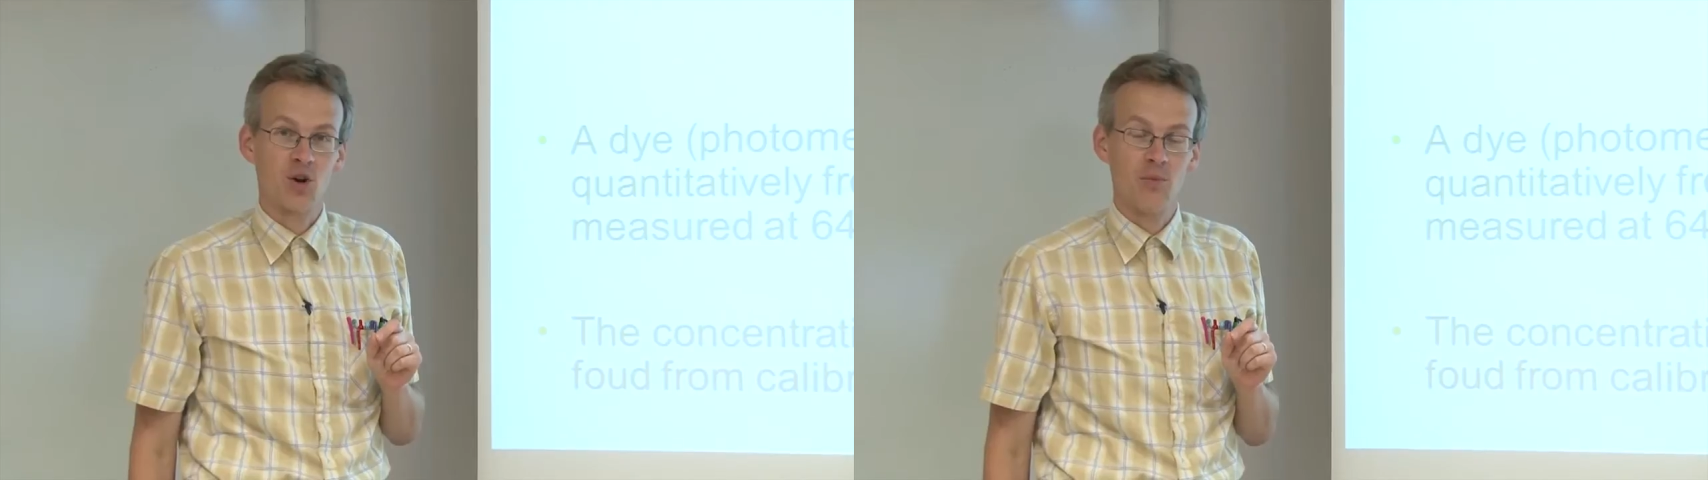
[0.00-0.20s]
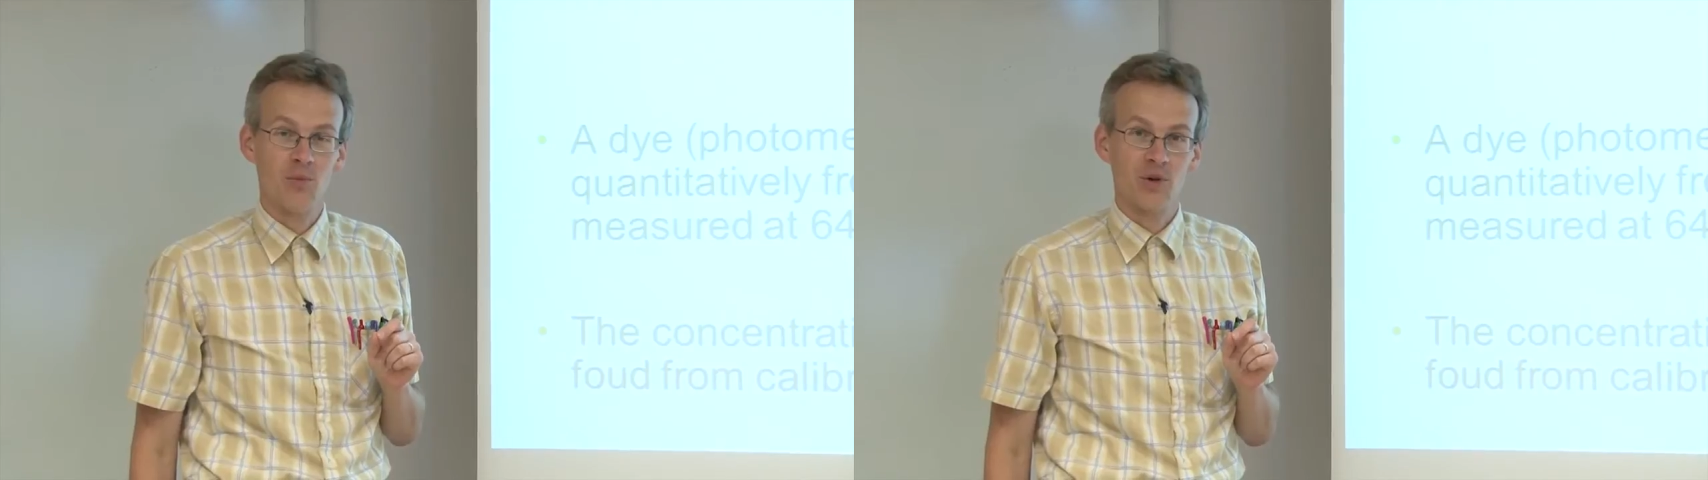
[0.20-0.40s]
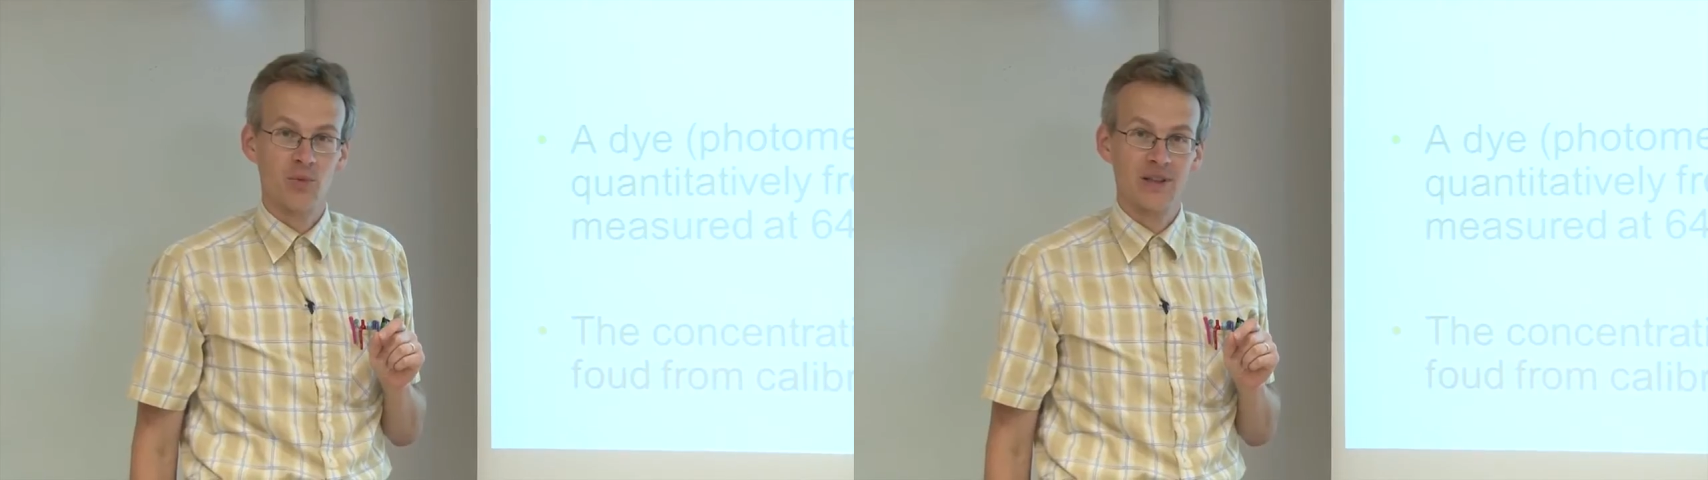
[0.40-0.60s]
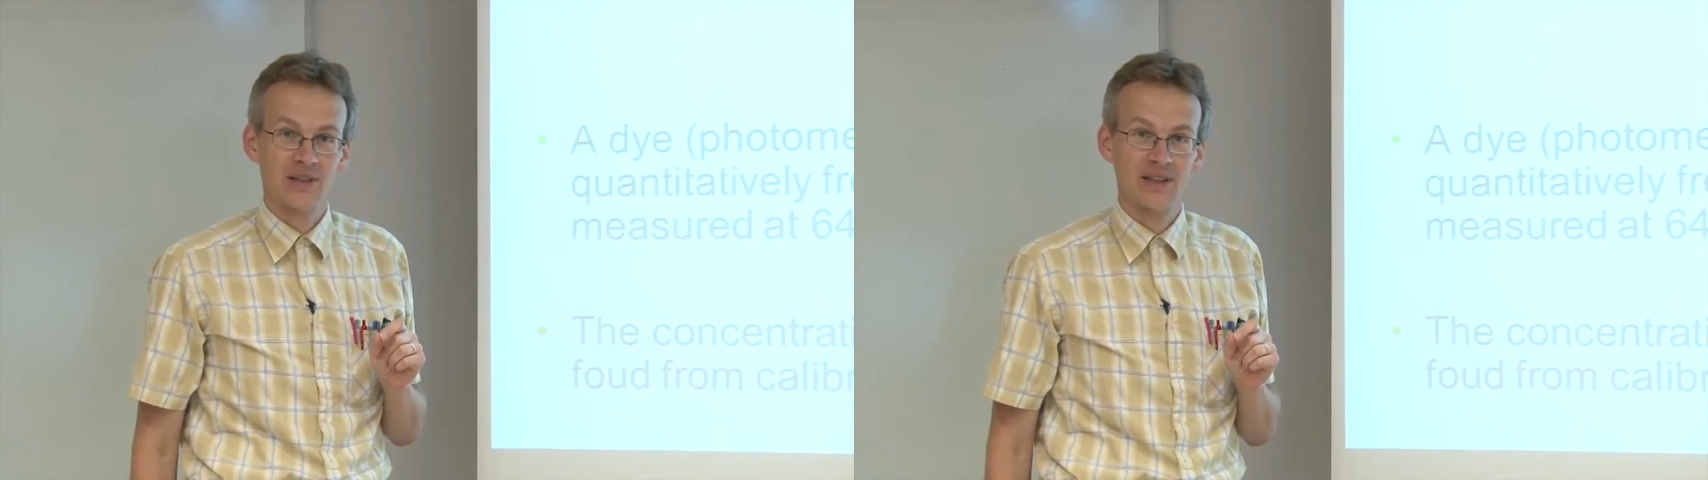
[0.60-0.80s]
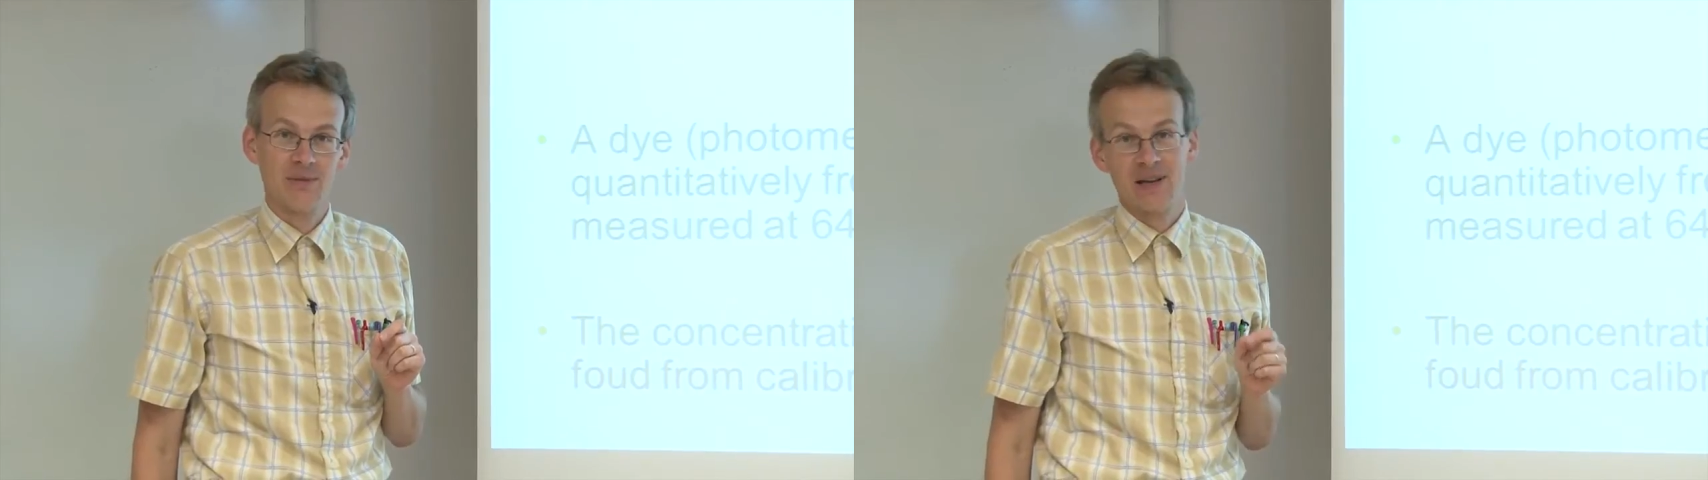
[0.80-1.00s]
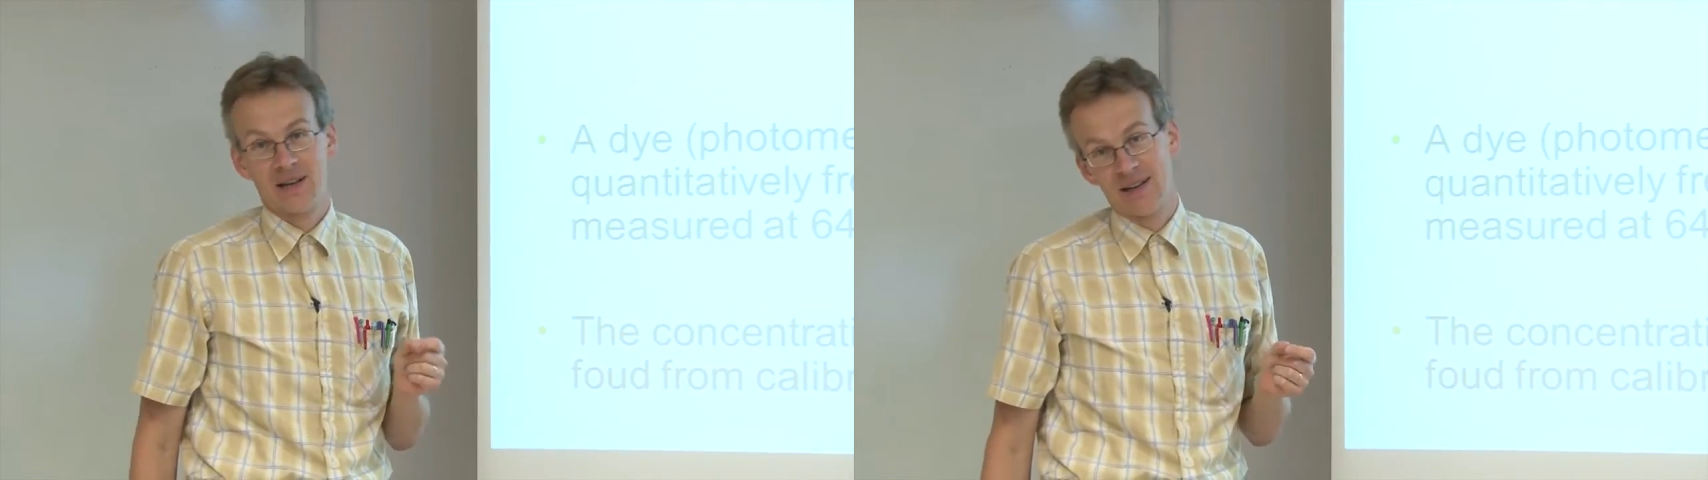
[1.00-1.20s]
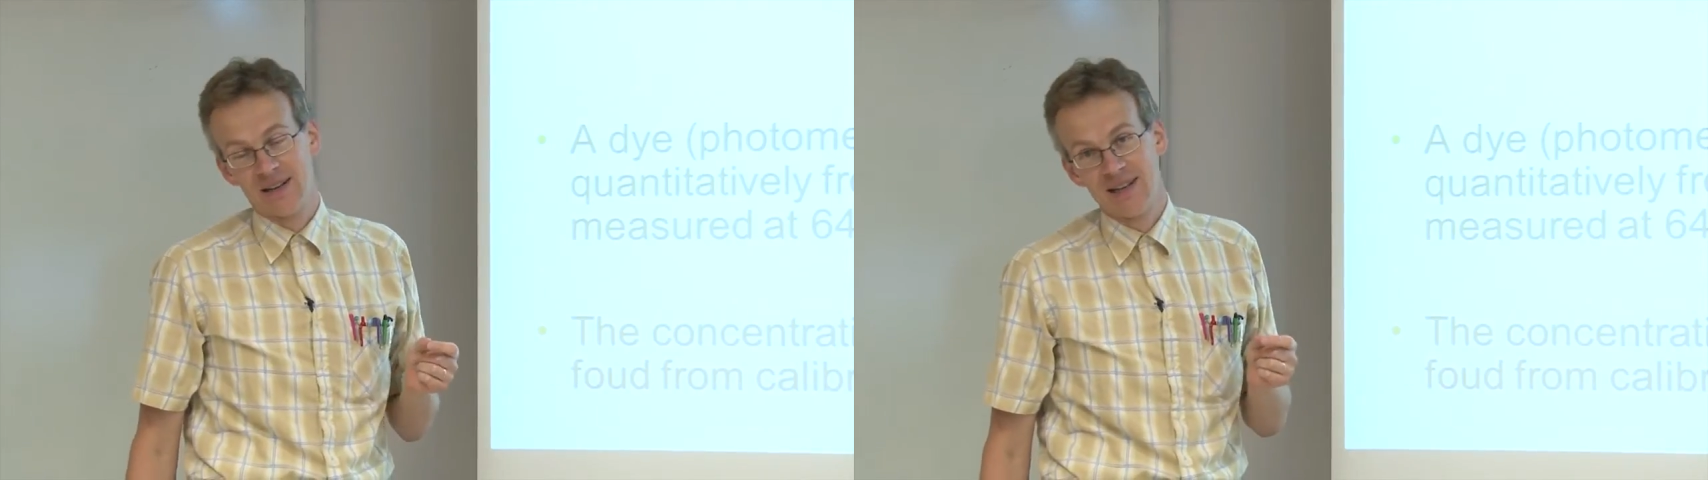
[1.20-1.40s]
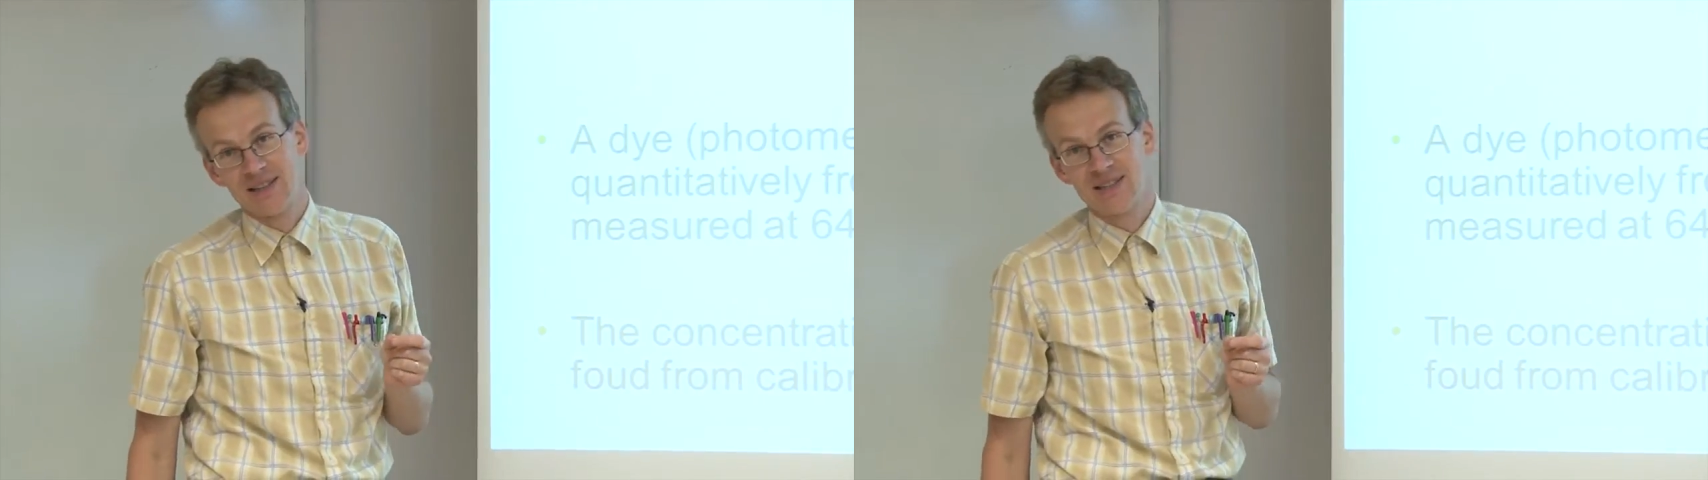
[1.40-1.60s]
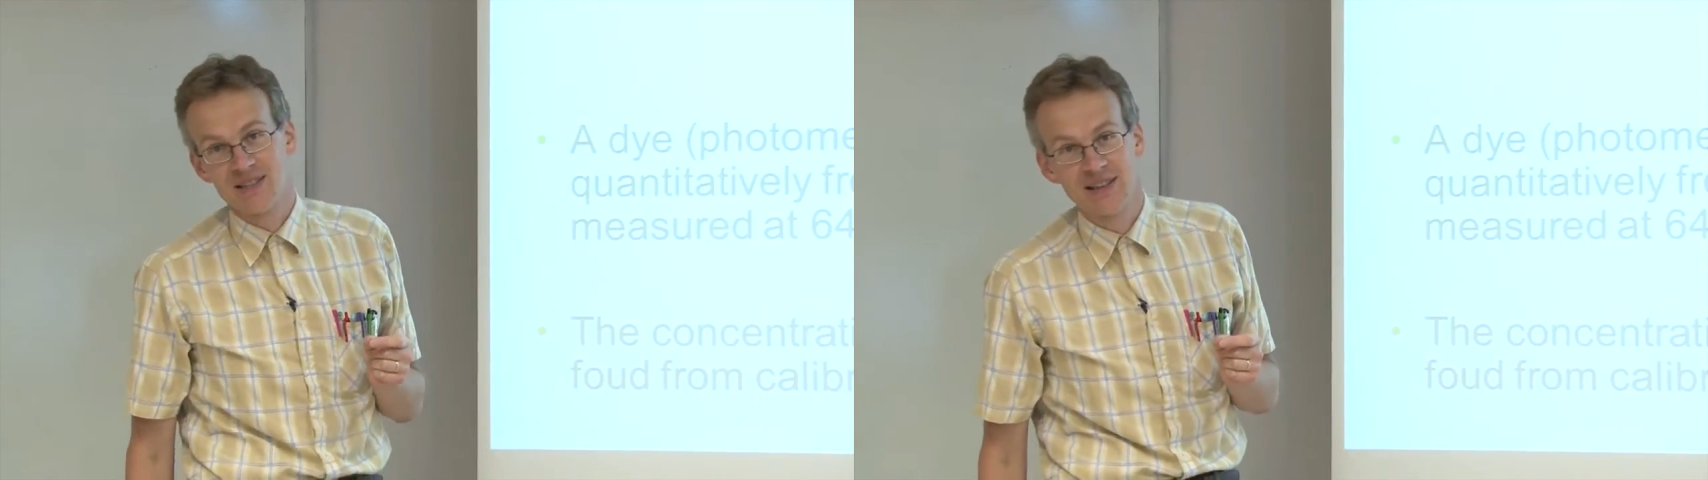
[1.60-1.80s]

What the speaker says: common with chemical analysis,